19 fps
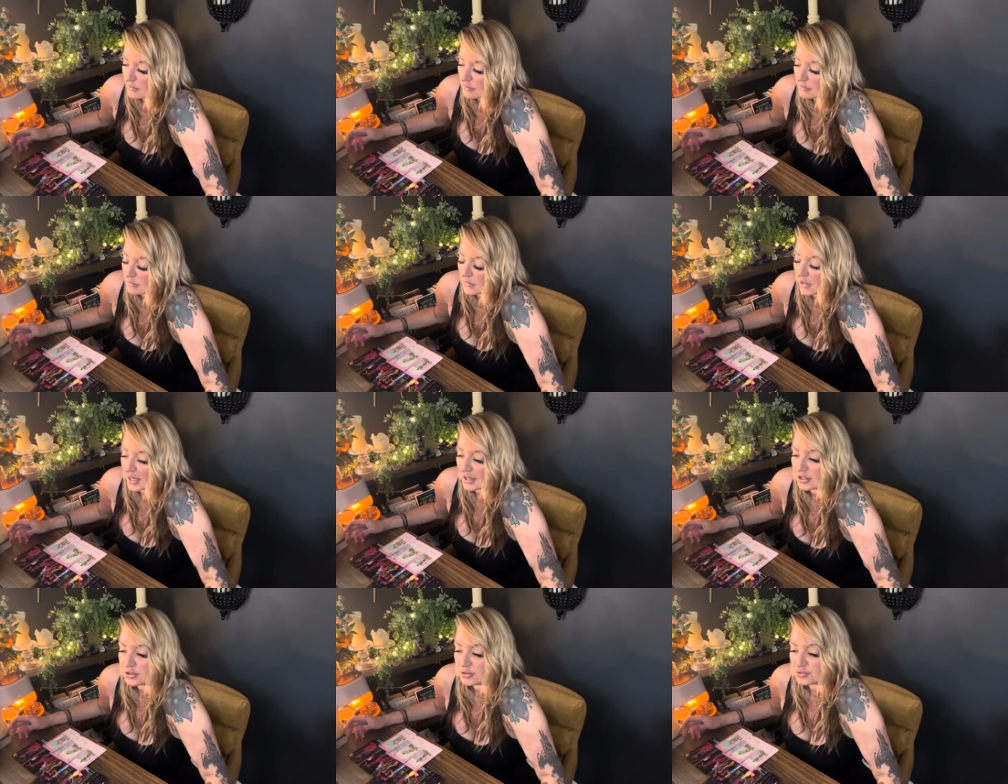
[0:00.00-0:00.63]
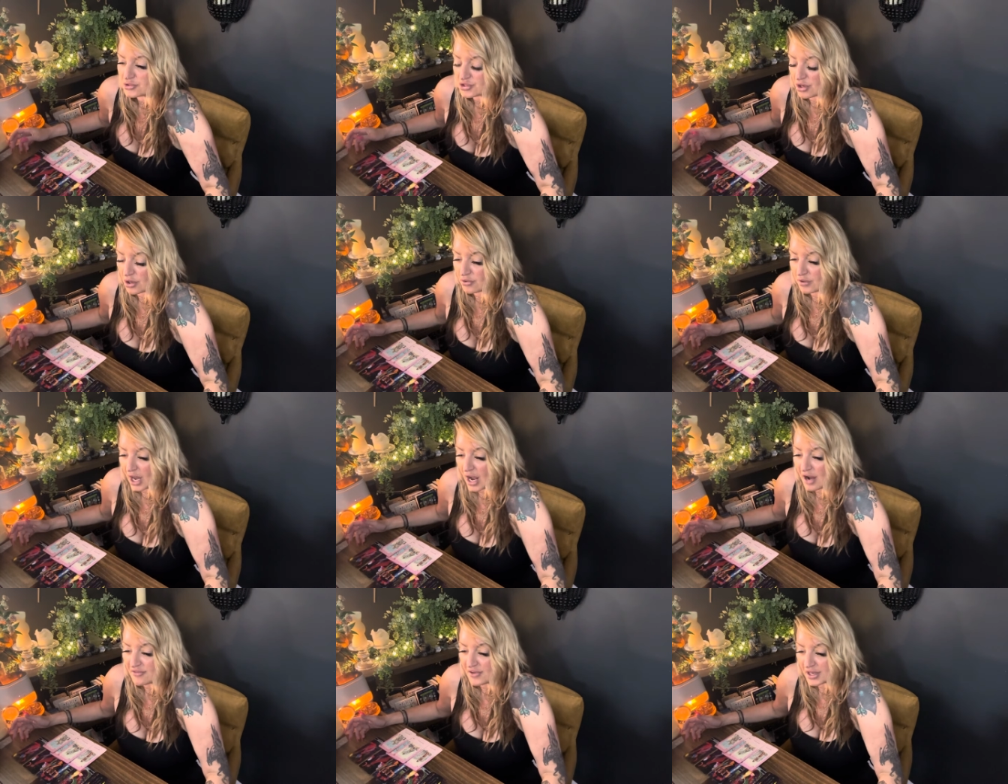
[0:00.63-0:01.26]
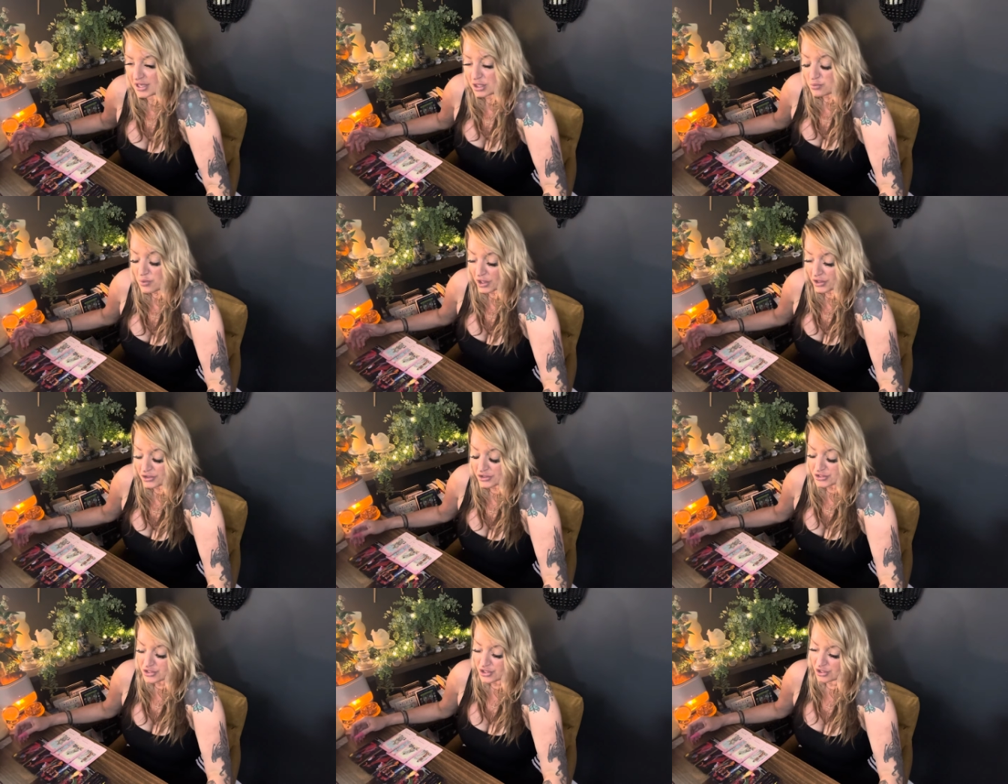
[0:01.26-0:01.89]
like you don't have anywhere
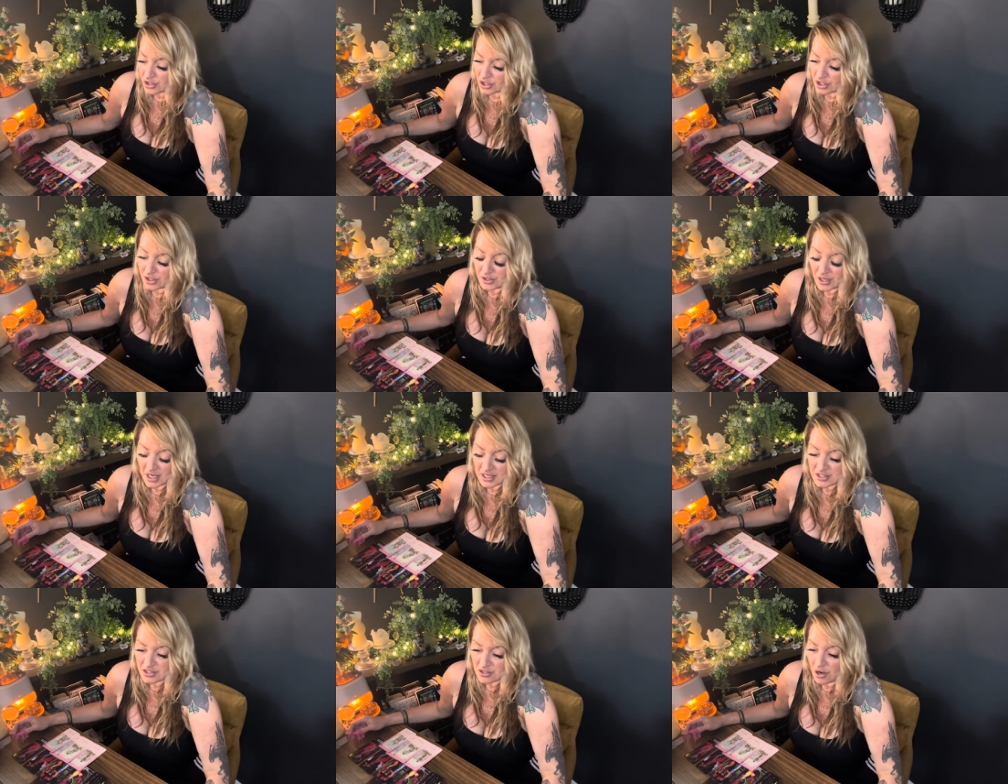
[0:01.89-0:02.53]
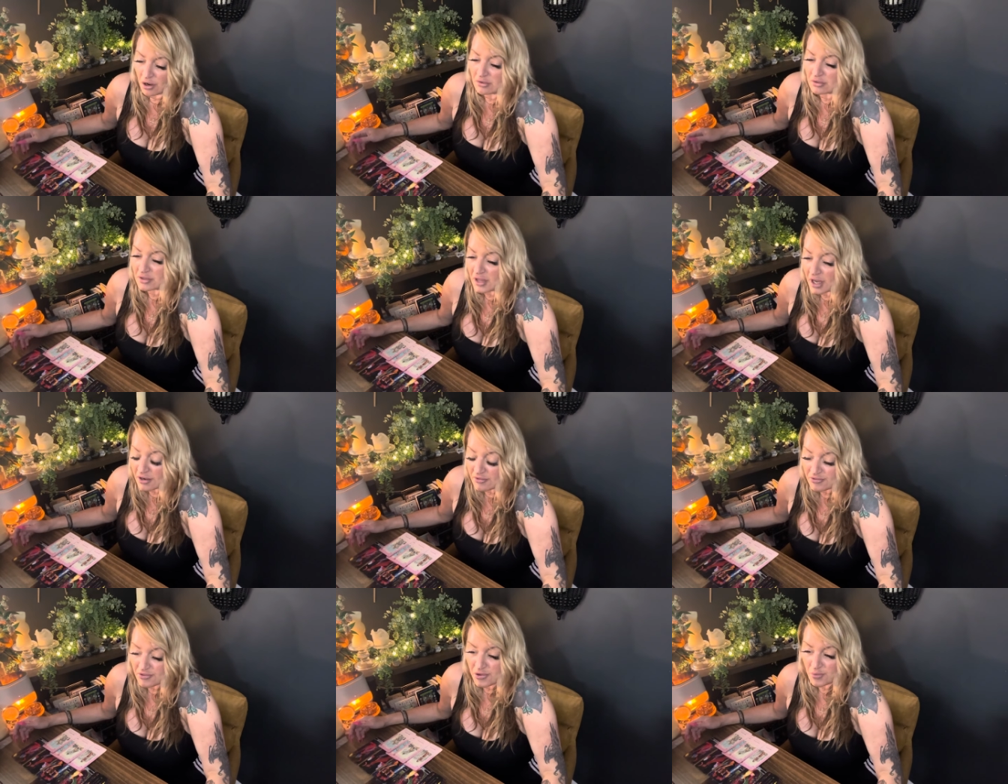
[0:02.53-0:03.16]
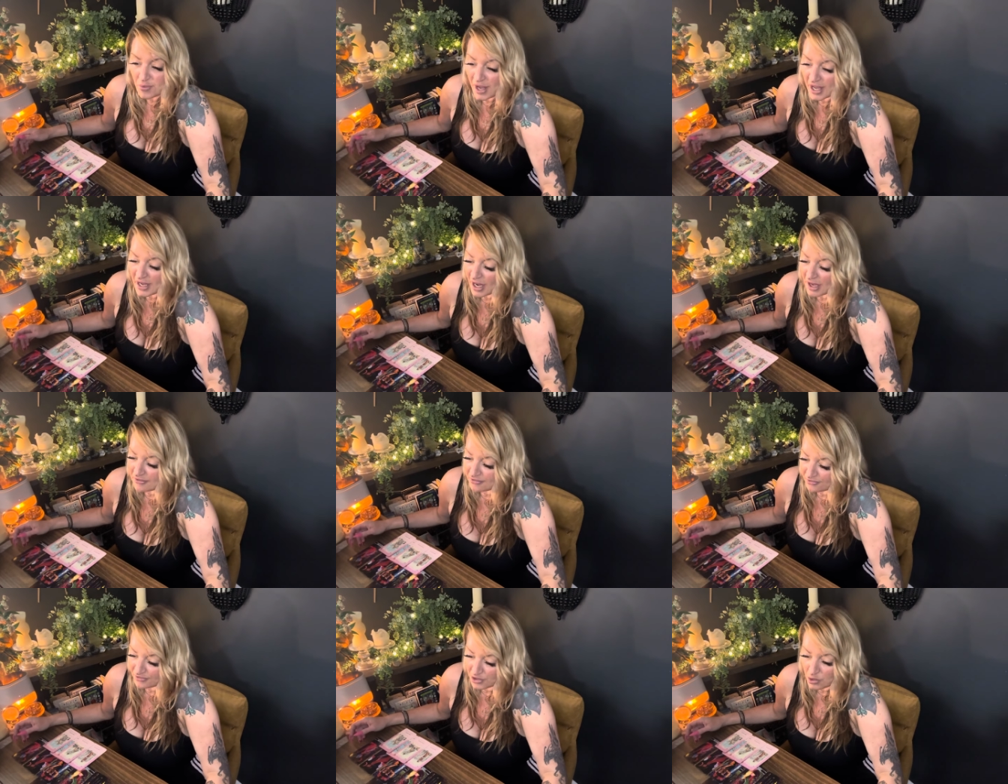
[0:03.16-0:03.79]
to turn. I don't love the way I
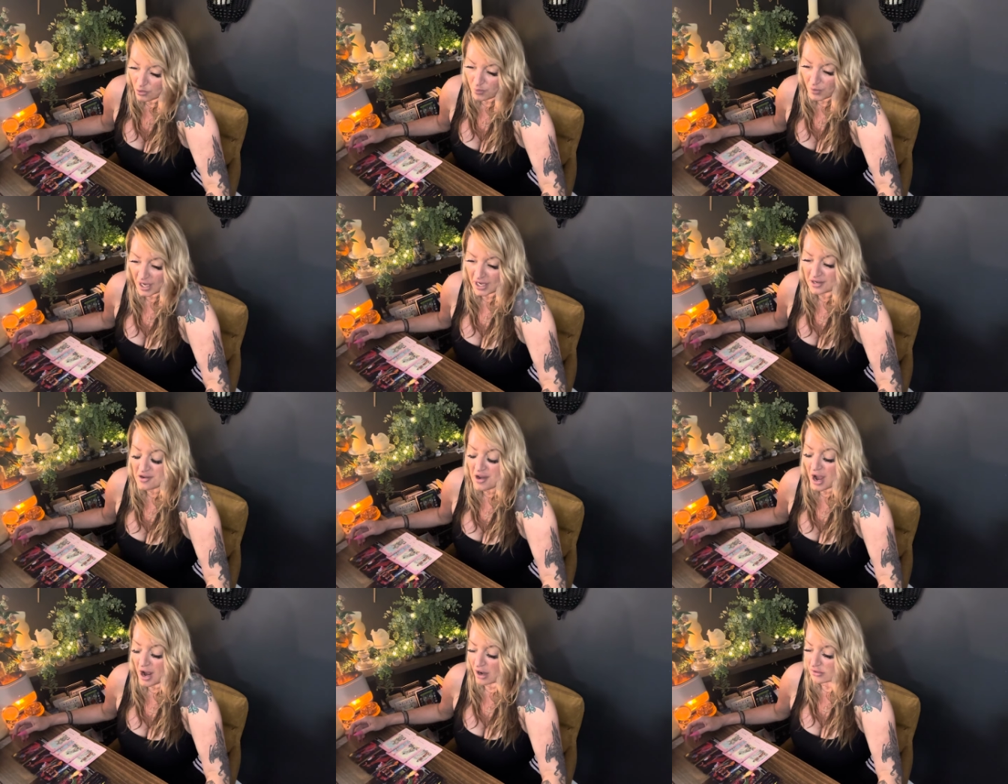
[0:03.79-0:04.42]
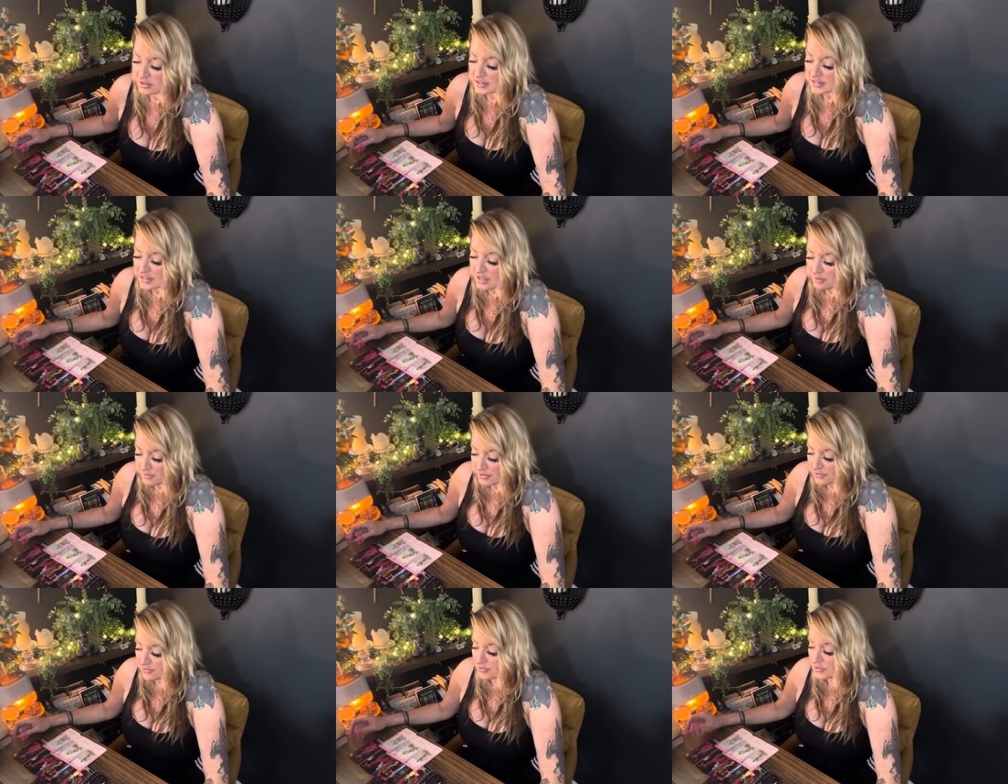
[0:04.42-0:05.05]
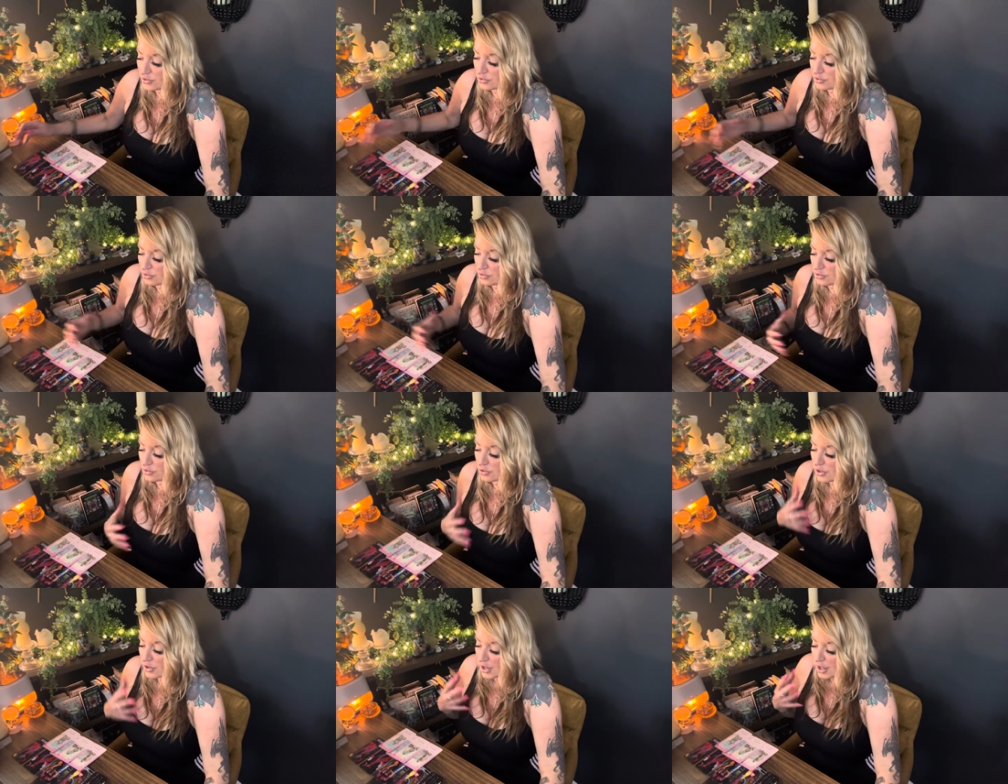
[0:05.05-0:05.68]
feel right now. Some of you,